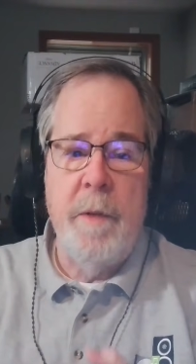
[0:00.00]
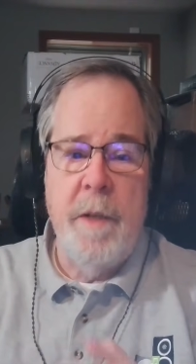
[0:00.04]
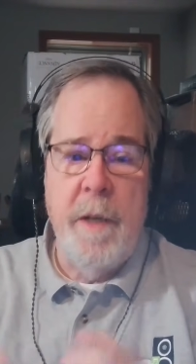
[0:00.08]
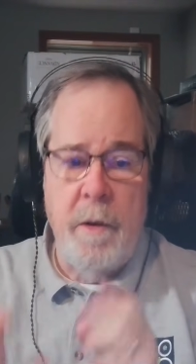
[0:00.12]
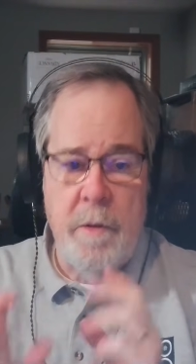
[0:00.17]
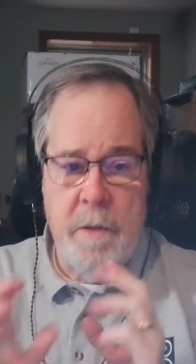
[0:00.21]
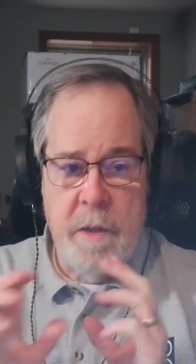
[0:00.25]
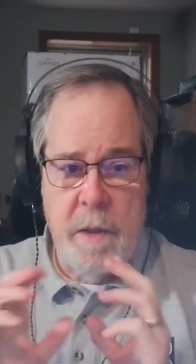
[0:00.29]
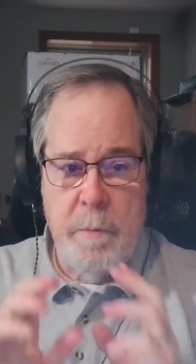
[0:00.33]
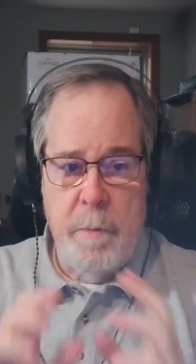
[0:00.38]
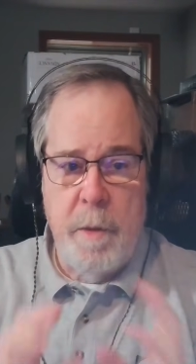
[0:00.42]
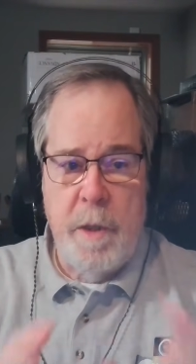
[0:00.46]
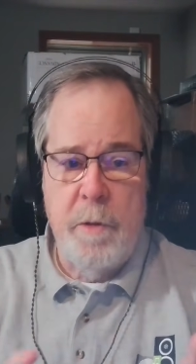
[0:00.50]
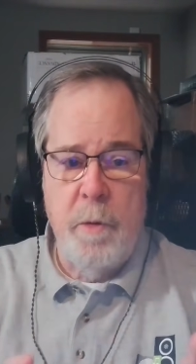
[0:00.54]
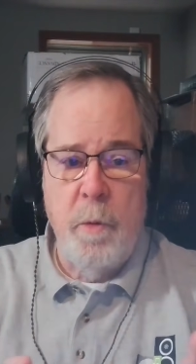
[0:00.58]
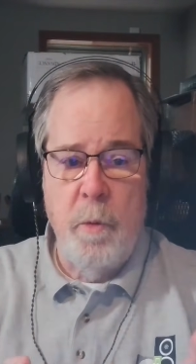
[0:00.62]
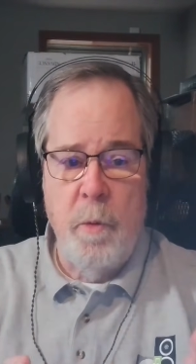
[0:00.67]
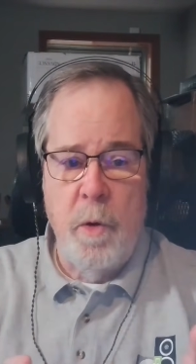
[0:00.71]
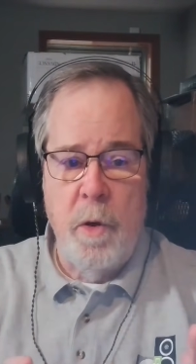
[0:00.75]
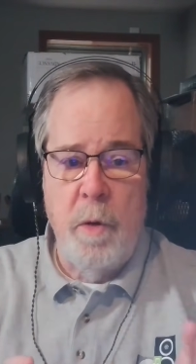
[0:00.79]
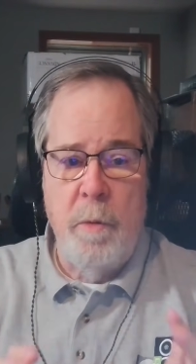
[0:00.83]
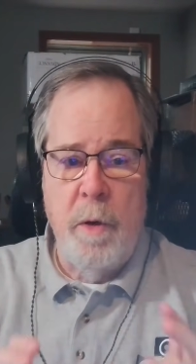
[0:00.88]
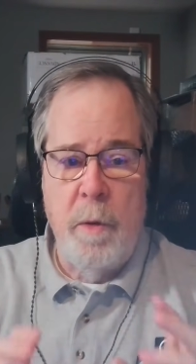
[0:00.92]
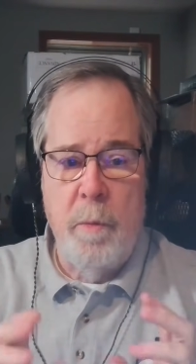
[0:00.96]
It's a much
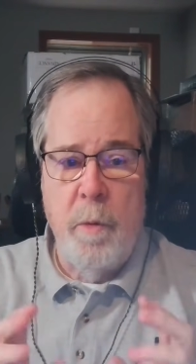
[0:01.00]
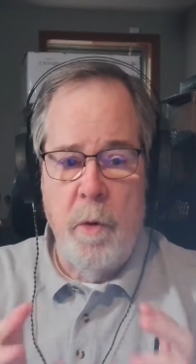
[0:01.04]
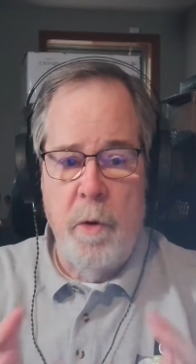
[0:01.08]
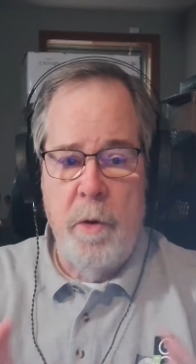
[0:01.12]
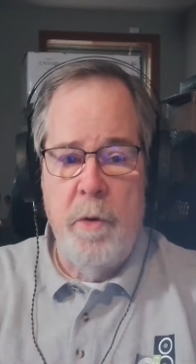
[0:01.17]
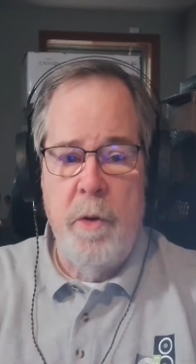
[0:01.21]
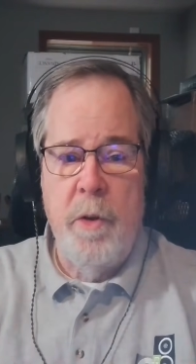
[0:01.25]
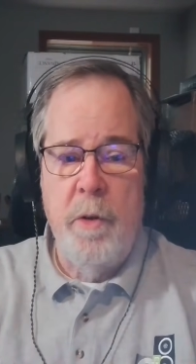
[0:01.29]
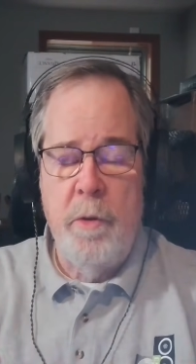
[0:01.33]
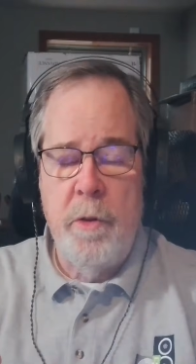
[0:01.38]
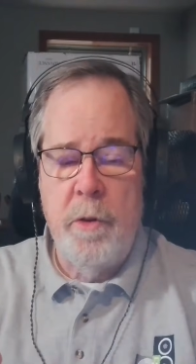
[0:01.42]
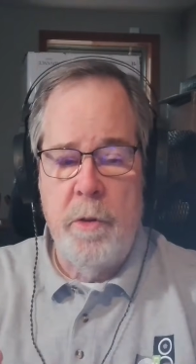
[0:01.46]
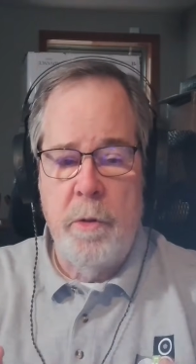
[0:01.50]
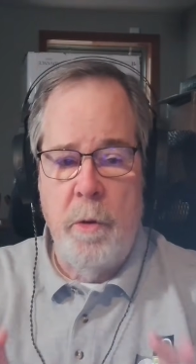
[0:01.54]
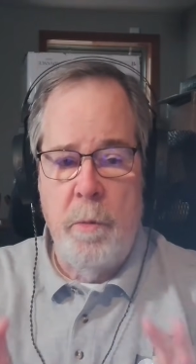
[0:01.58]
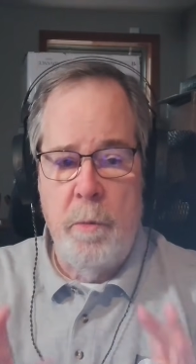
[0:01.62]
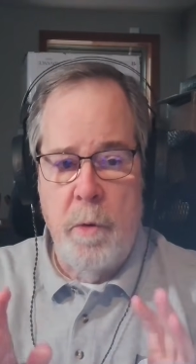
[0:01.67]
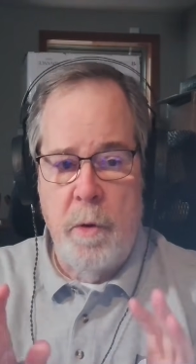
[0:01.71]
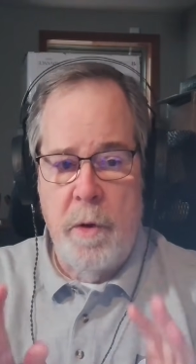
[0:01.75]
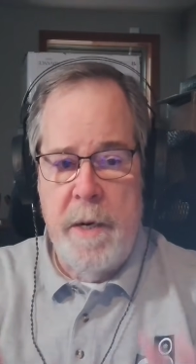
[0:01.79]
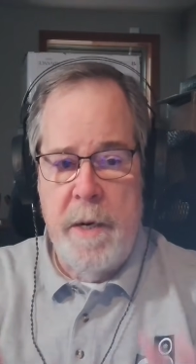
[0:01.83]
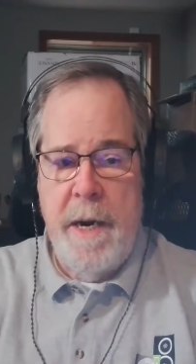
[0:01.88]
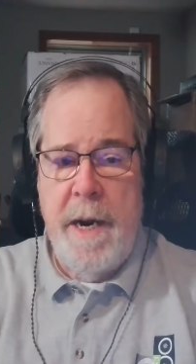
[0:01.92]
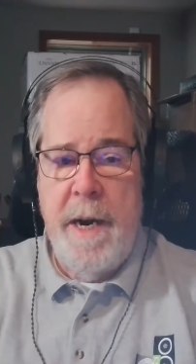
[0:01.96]
warmer, more neutral,
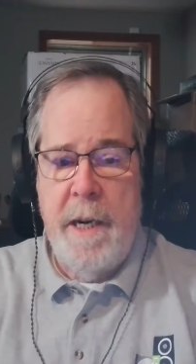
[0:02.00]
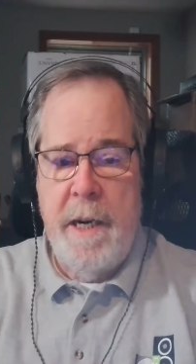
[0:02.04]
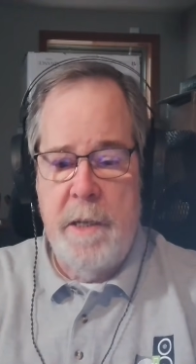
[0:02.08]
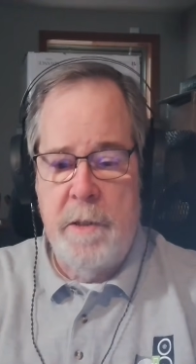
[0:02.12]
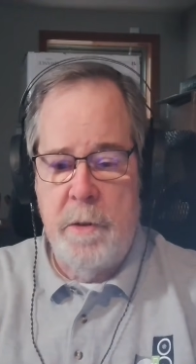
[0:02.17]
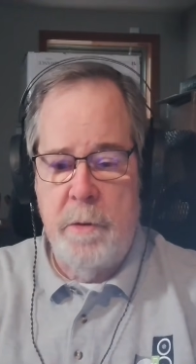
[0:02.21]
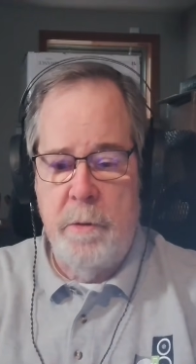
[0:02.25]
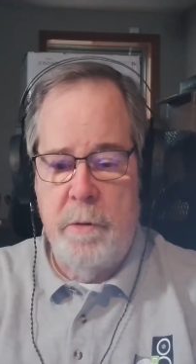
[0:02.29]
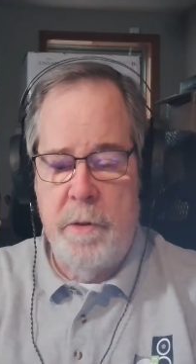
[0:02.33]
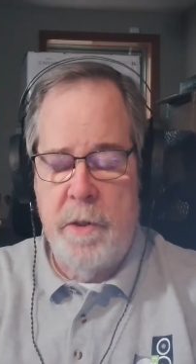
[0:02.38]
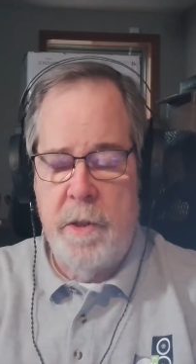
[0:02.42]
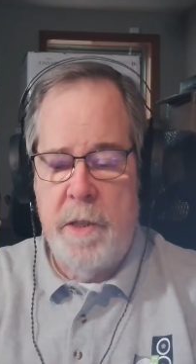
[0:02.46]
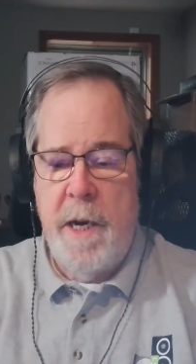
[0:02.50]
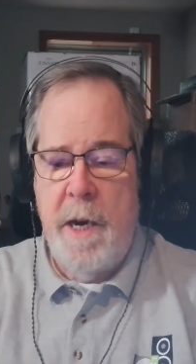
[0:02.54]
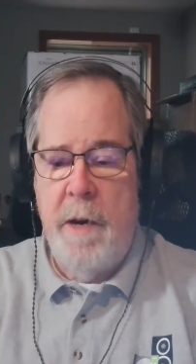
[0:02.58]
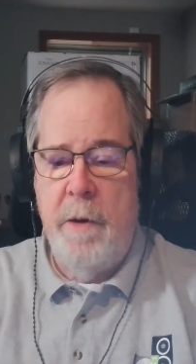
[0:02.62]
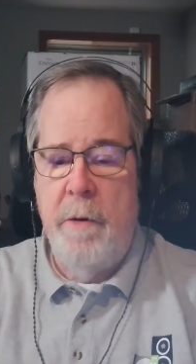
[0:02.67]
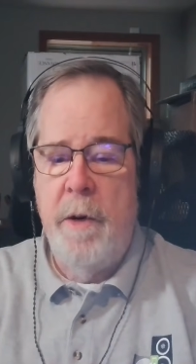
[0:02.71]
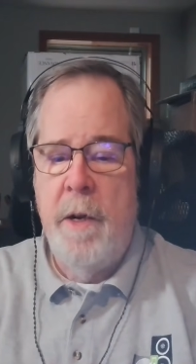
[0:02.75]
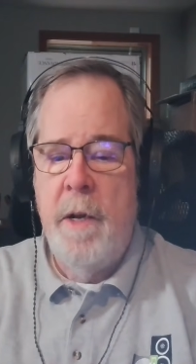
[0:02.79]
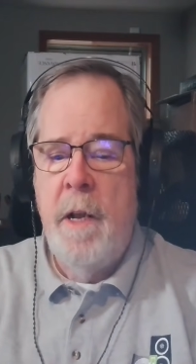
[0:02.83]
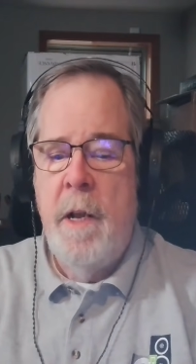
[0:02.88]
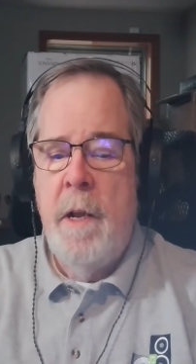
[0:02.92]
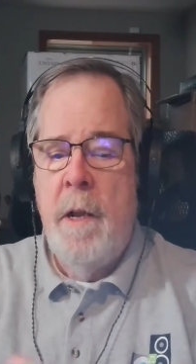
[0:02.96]
more natural
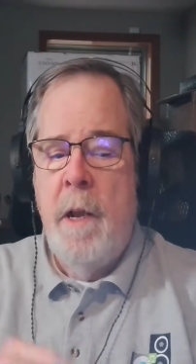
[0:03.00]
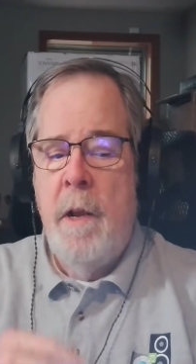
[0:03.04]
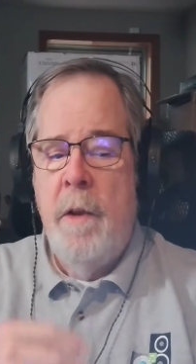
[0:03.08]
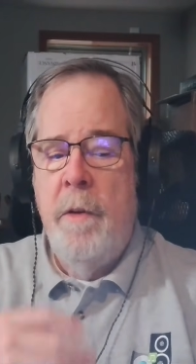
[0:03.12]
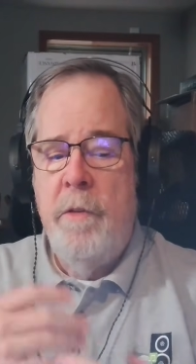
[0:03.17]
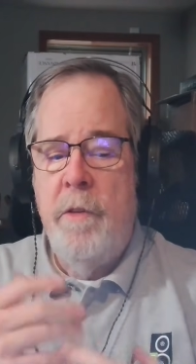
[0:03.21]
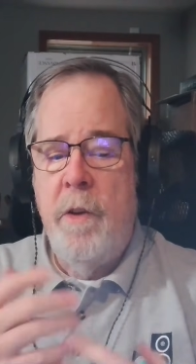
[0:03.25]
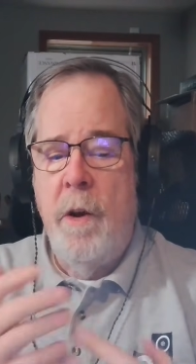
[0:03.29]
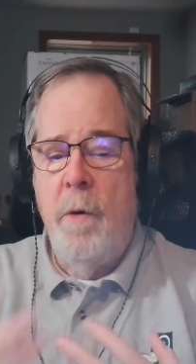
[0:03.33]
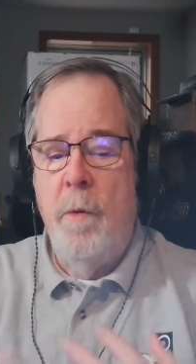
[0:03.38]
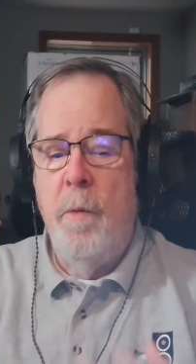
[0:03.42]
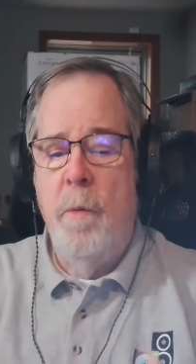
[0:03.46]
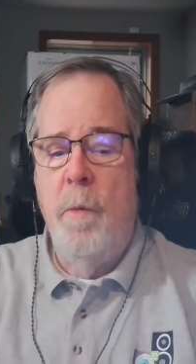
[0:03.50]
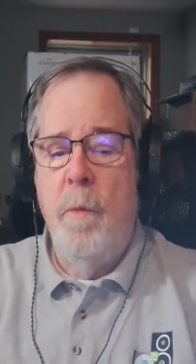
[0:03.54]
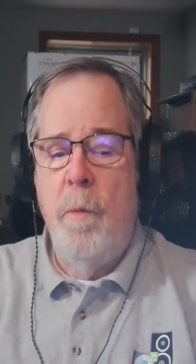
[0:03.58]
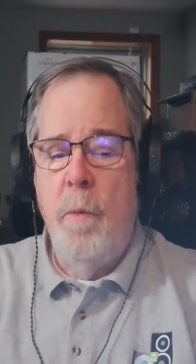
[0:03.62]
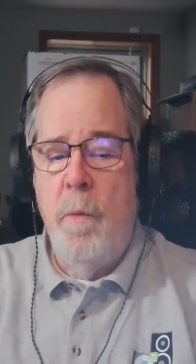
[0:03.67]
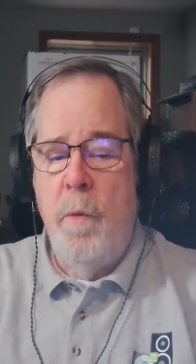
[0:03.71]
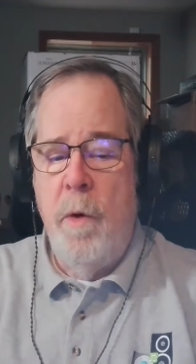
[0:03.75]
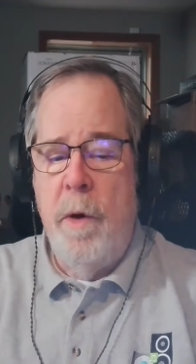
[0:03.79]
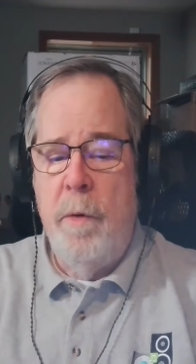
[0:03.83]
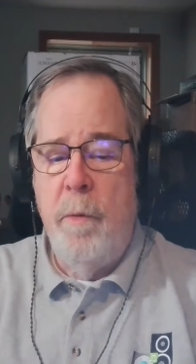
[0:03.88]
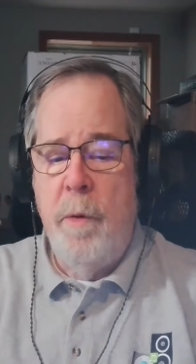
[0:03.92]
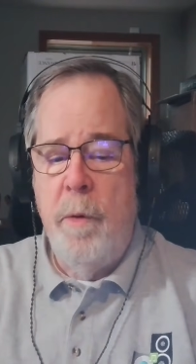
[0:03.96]
sound. So
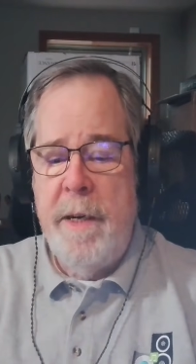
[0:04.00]
when we